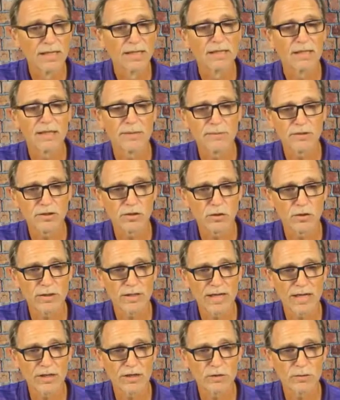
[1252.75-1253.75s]
Let me show you
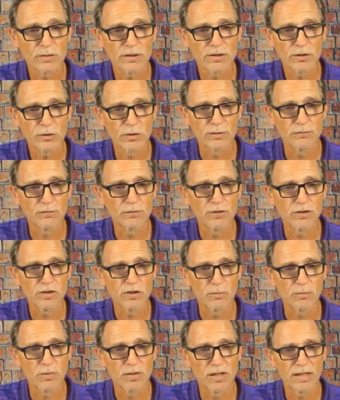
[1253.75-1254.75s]
how you would do it for just
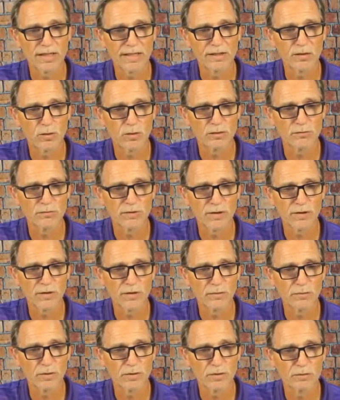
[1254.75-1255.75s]
a plain old
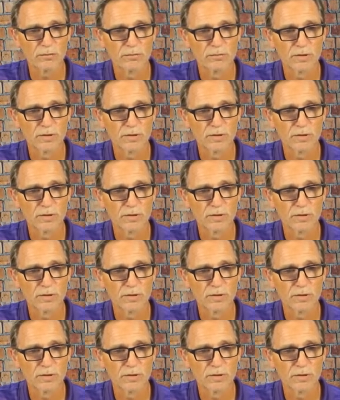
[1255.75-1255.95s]
variable.